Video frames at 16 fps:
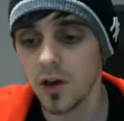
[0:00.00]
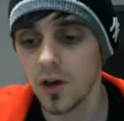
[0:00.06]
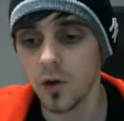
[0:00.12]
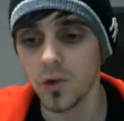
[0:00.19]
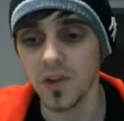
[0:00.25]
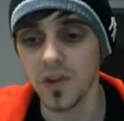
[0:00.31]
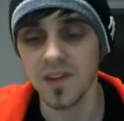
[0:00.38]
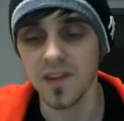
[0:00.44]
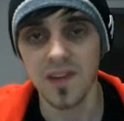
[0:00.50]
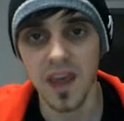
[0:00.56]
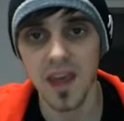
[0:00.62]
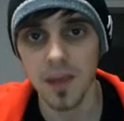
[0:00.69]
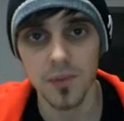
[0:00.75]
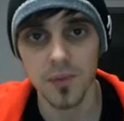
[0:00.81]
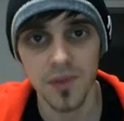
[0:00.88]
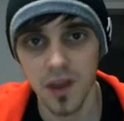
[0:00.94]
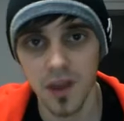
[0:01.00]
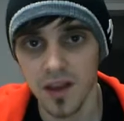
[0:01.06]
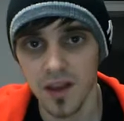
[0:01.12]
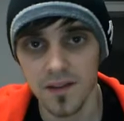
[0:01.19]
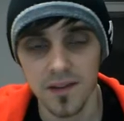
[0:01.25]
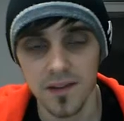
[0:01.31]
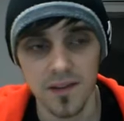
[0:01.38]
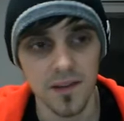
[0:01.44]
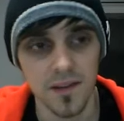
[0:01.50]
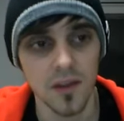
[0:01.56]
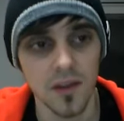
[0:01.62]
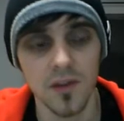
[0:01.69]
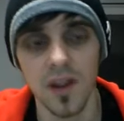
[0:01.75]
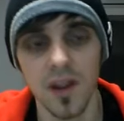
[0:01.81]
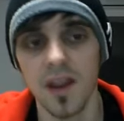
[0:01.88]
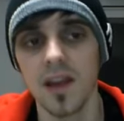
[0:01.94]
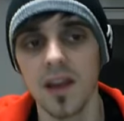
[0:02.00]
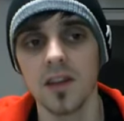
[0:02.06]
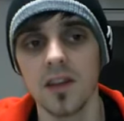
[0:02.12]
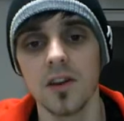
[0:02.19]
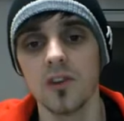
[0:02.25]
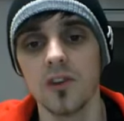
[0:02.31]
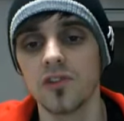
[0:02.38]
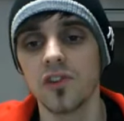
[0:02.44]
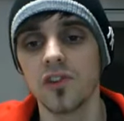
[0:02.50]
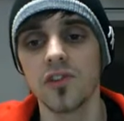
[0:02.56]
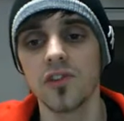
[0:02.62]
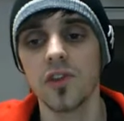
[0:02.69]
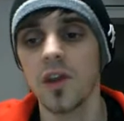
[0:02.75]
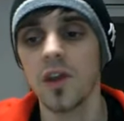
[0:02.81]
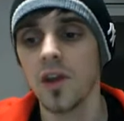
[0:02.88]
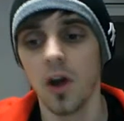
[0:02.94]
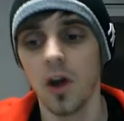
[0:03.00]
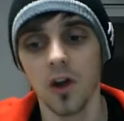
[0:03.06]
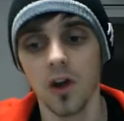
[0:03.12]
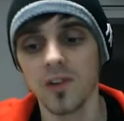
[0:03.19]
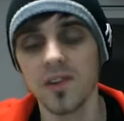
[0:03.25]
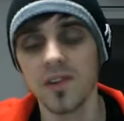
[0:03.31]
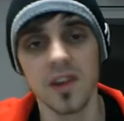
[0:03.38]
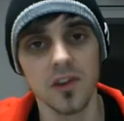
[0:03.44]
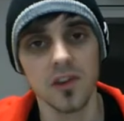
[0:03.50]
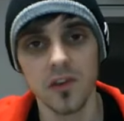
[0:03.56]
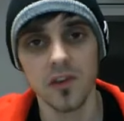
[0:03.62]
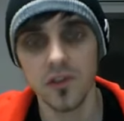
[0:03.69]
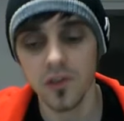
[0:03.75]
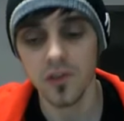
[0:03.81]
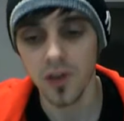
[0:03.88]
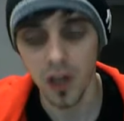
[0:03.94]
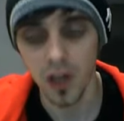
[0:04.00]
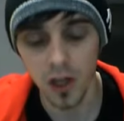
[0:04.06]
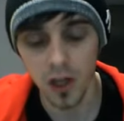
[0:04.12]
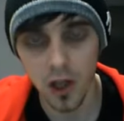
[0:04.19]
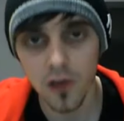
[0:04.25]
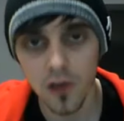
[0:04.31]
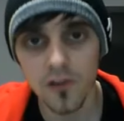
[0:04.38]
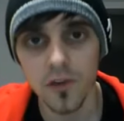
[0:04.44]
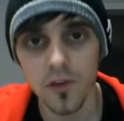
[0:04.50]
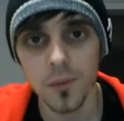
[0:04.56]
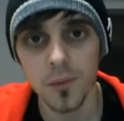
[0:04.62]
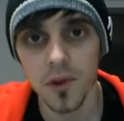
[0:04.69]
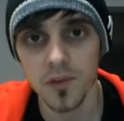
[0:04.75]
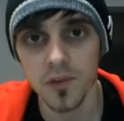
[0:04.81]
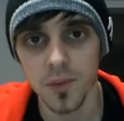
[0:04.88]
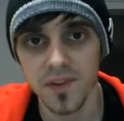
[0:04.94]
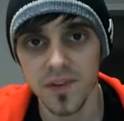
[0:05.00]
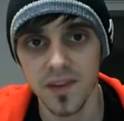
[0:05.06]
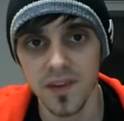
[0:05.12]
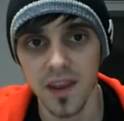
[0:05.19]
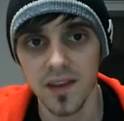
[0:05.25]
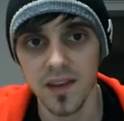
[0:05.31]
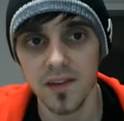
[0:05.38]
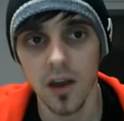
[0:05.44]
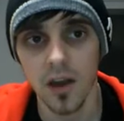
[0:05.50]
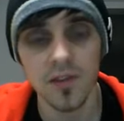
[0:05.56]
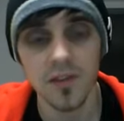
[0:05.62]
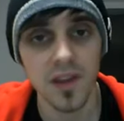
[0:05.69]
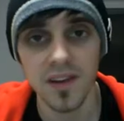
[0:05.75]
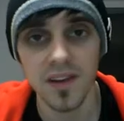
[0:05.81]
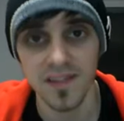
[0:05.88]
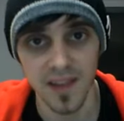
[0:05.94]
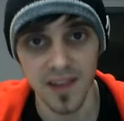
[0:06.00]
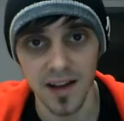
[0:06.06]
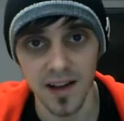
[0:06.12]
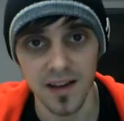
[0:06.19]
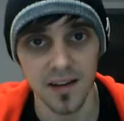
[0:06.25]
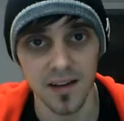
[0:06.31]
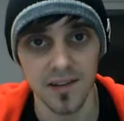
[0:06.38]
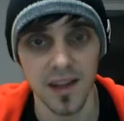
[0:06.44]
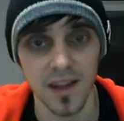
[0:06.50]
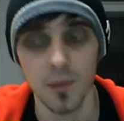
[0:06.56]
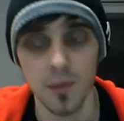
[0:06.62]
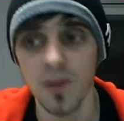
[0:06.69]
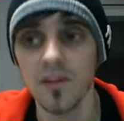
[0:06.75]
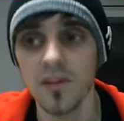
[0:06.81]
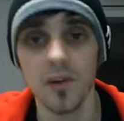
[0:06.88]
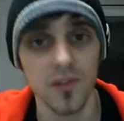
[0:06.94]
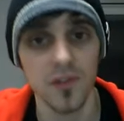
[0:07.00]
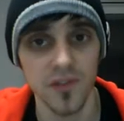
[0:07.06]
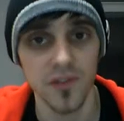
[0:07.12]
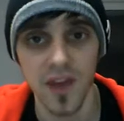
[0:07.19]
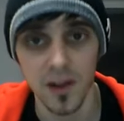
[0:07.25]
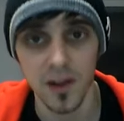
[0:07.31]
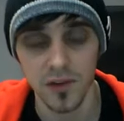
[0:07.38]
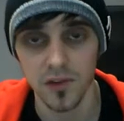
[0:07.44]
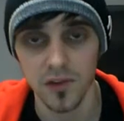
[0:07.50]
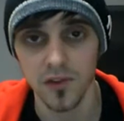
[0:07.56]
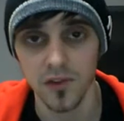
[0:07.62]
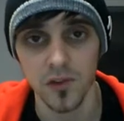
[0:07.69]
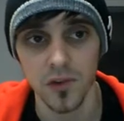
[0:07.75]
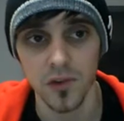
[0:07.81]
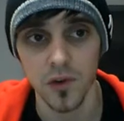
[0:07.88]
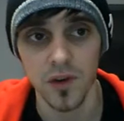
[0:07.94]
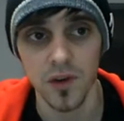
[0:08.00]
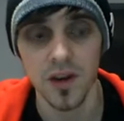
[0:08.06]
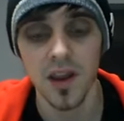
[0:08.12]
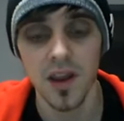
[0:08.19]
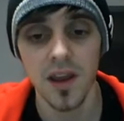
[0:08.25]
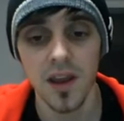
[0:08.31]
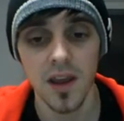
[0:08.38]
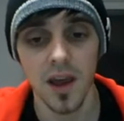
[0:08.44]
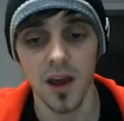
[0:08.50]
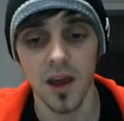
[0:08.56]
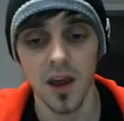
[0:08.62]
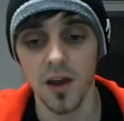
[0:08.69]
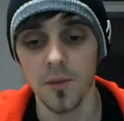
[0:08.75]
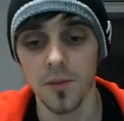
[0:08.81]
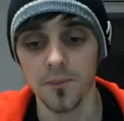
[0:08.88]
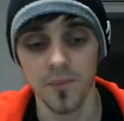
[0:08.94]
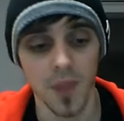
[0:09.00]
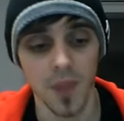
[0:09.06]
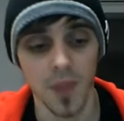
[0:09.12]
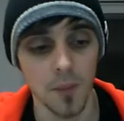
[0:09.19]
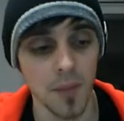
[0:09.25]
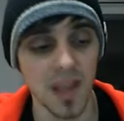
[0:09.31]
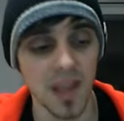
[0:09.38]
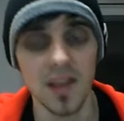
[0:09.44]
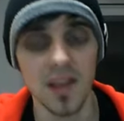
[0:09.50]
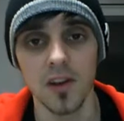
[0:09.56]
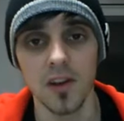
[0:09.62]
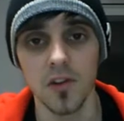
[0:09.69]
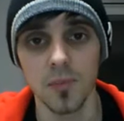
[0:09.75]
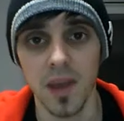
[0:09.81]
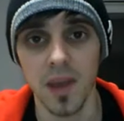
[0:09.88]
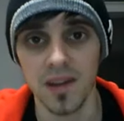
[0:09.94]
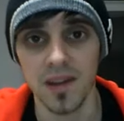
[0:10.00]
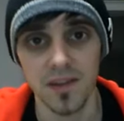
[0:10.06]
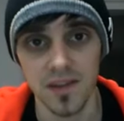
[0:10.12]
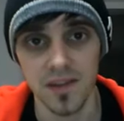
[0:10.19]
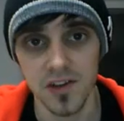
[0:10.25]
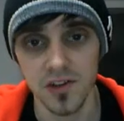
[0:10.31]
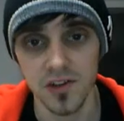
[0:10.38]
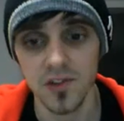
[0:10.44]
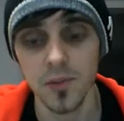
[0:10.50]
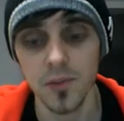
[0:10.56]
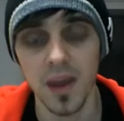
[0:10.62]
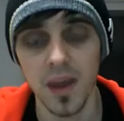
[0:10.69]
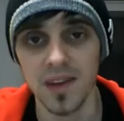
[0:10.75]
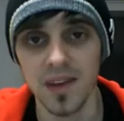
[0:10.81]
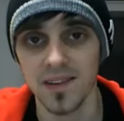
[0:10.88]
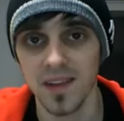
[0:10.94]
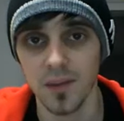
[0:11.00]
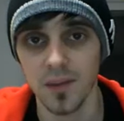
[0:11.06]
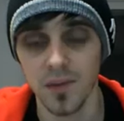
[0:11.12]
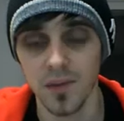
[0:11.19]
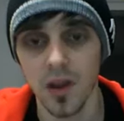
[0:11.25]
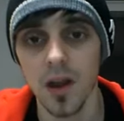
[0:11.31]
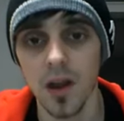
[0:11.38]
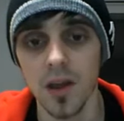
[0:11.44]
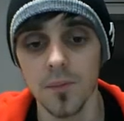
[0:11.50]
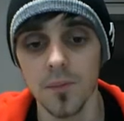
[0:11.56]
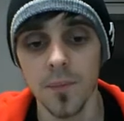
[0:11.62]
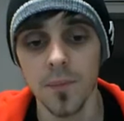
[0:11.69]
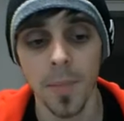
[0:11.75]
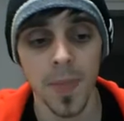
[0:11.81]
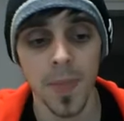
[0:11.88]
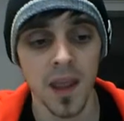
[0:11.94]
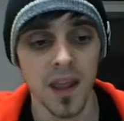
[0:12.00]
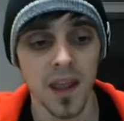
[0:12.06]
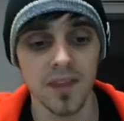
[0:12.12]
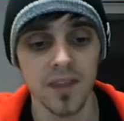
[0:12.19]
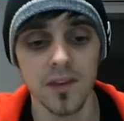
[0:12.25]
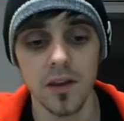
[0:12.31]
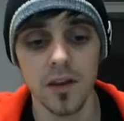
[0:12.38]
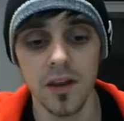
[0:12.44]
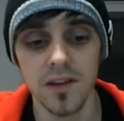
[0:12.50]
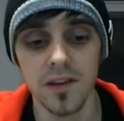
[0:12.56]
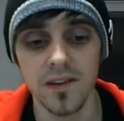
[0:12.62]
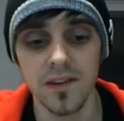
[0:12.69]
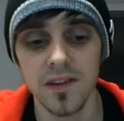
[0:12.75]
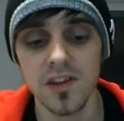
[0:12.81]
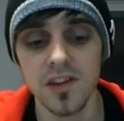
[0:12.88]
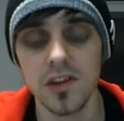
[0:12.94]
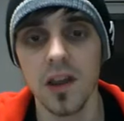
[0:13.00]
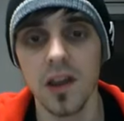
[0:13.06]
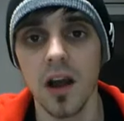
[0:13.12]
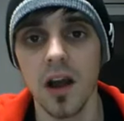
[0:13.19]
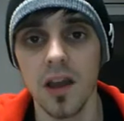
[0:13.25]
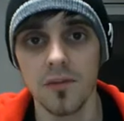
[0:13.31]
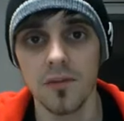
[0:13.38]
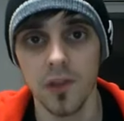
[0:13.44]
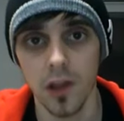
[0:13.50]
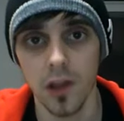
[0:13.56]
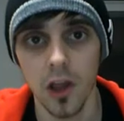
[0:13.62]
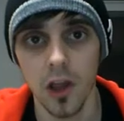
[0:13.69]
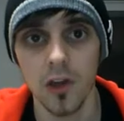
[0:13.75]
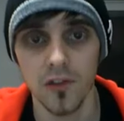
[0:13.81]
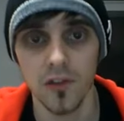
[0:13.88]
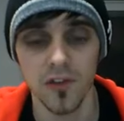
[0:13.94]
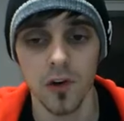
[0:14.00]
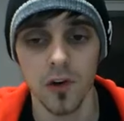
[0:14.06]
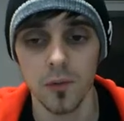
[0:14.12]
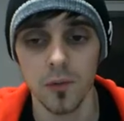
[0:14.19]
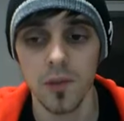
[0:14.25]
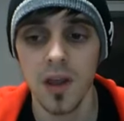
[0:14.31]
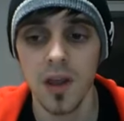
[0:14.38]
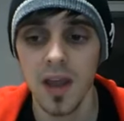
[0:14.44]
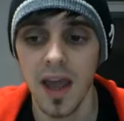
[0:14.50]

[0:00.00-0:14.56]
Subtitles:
all these hip sites and stuff like that. Just honestly, just learn from those mistakes. I've done exactly the same. I've lost thousands through making those bad decisions, but at the same time, it's a decision that I've learned from